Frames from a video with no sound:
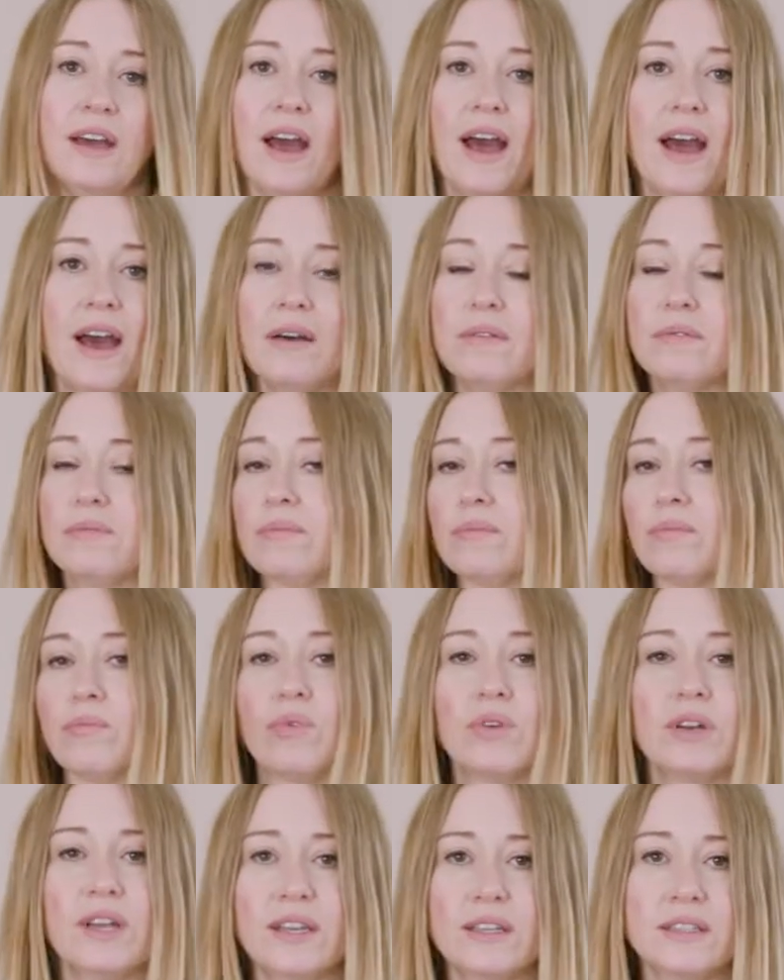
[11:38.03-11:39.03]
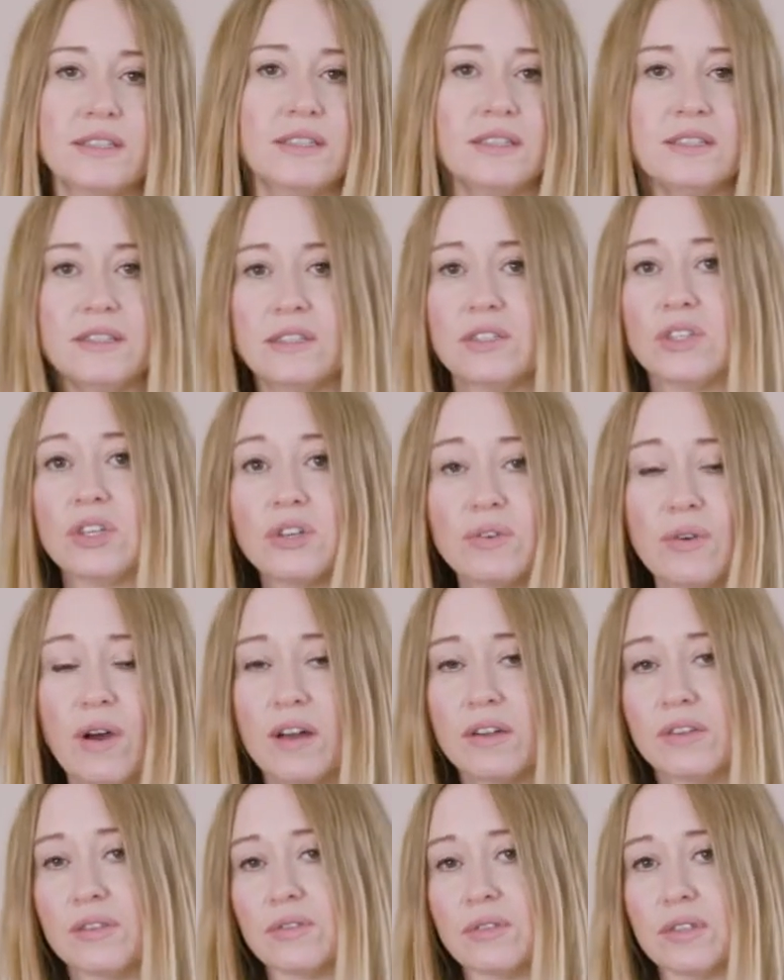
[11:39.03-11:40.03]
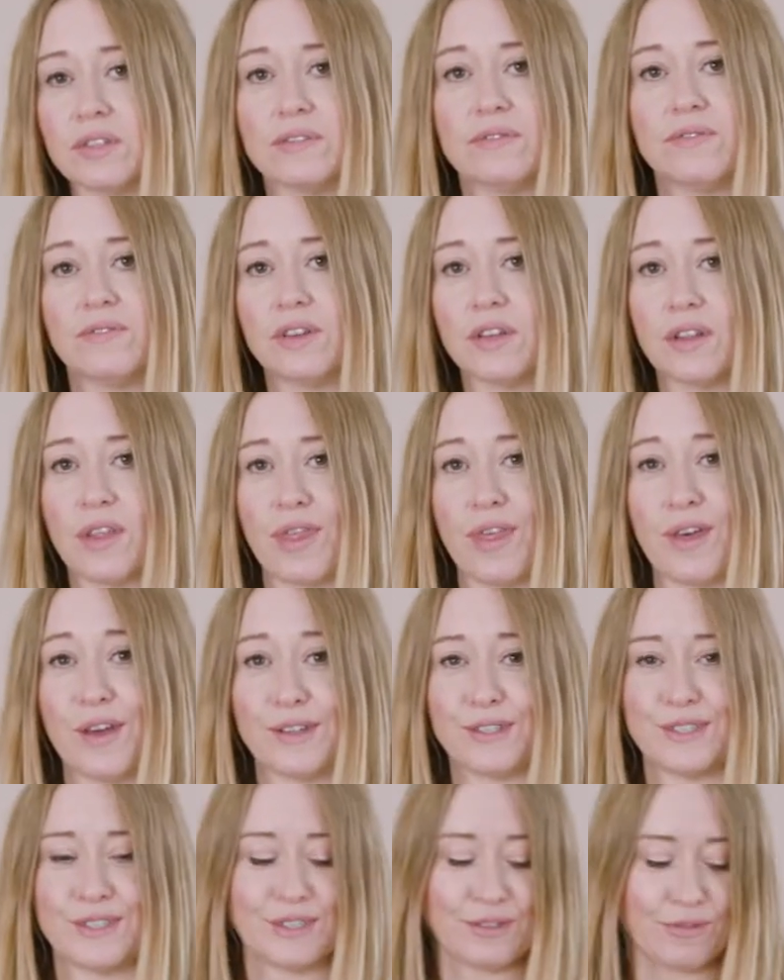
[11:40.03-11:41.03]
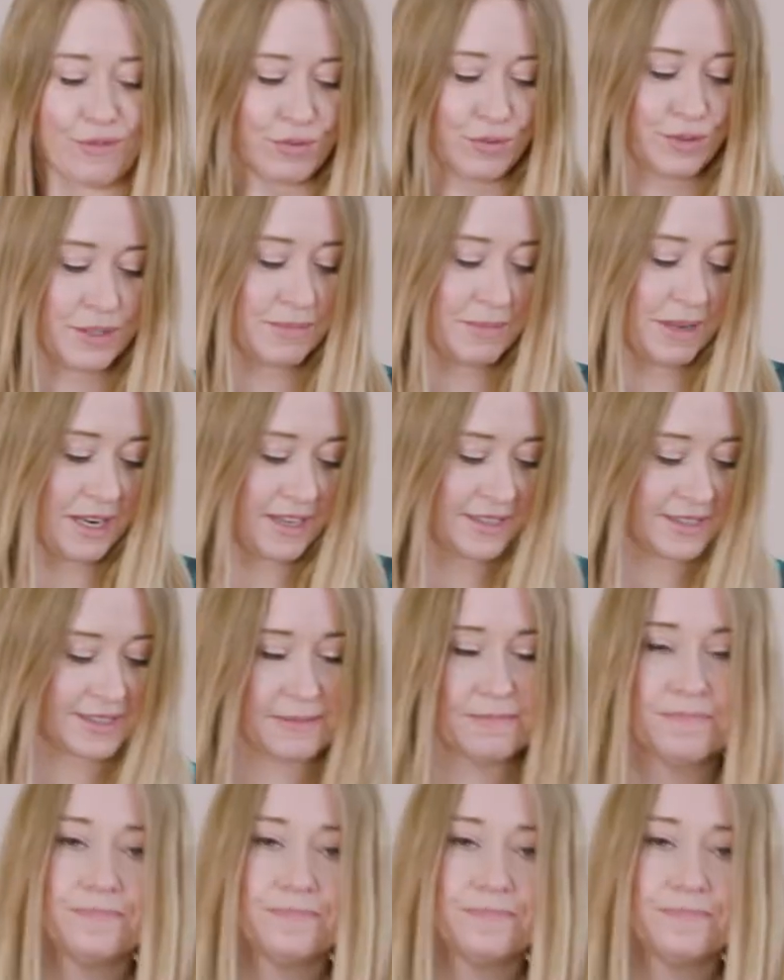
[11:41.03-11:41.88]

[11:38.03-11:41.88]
at 180 to 200 for 30 to 40 minutes.